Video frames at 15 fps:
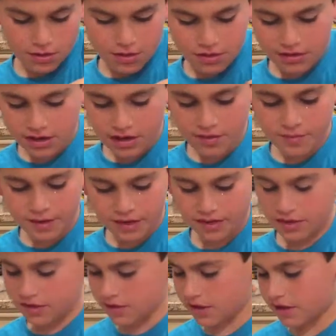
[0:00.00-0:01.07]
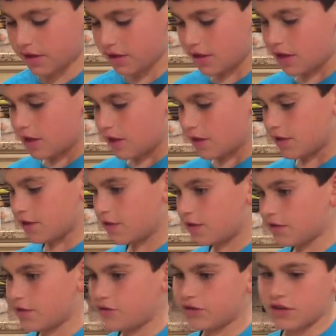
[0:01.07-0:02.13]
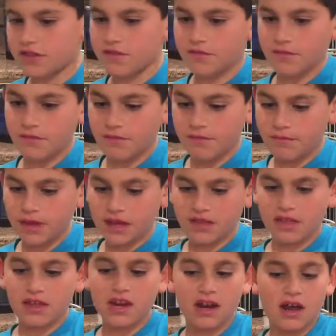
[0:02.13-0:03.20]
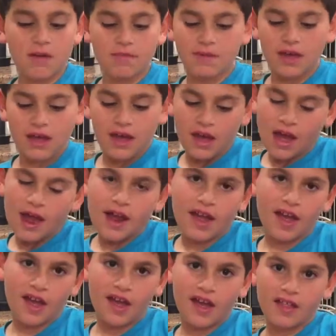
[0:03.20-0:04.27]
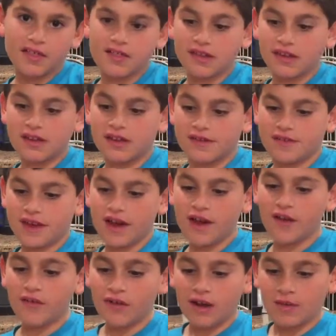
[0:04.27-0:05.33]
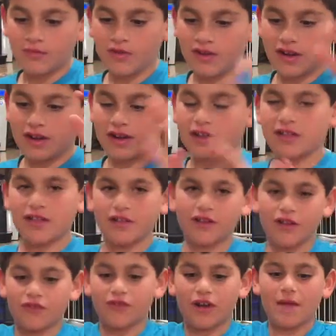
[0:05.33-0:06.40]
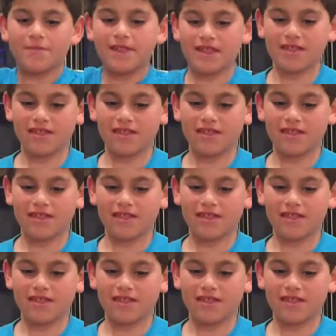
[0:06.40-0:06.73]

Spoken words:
So now basically you just mix it up. And now I'm going to go grab the